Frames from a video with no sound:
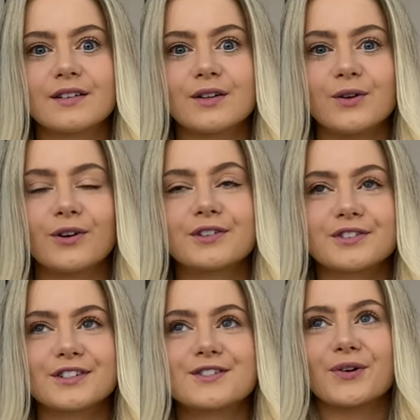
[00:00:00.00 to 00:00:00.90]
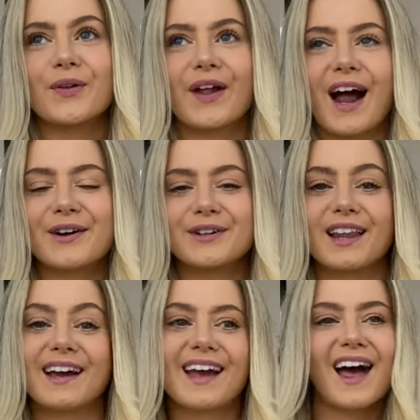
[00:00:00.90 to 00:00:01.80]
not just so that I could
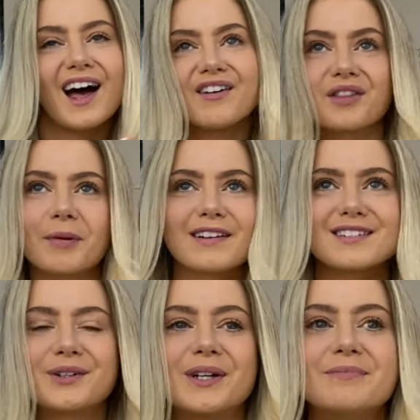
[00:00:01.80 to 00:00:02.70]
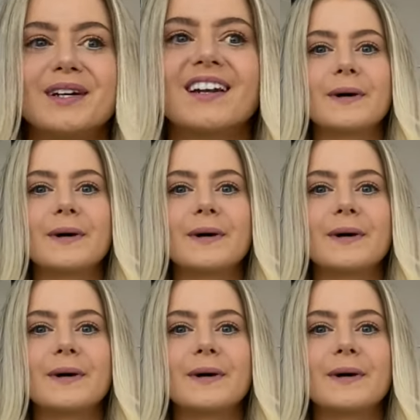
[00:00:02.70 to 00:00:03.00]
like have the best equipment,